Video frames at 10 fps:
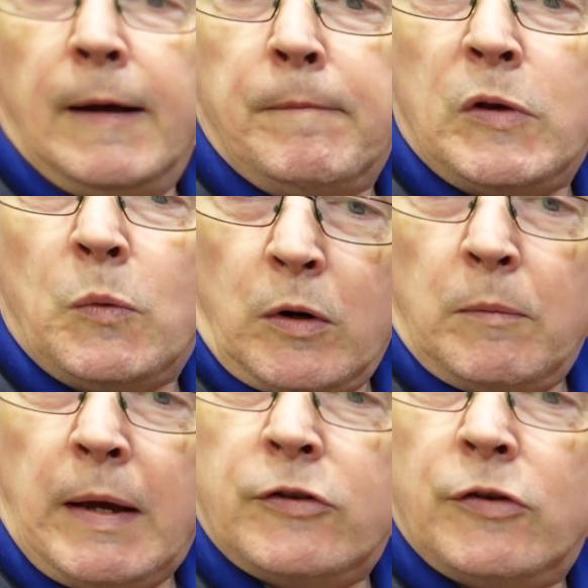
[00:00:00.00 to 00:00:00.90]
You want to
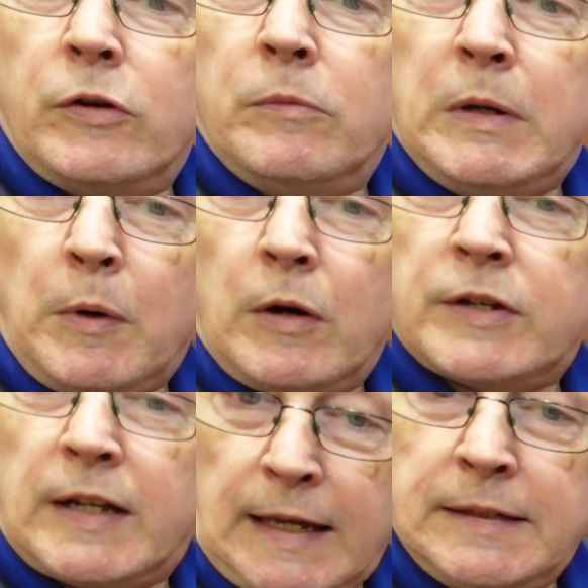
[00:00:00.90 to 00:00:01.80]
make sure you minimise
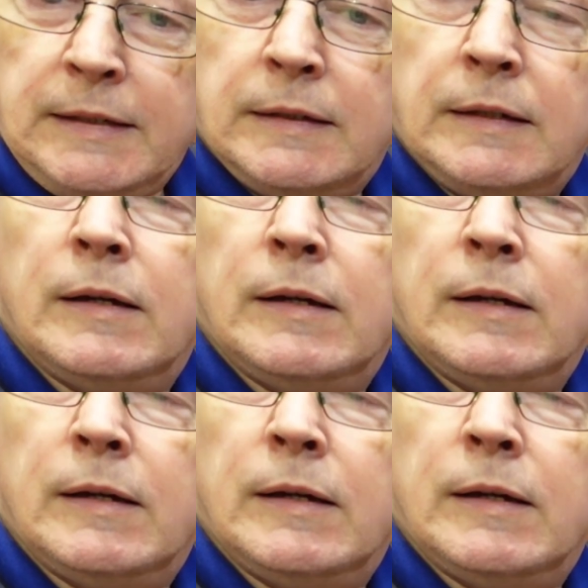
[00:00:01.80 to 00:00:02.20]
clutter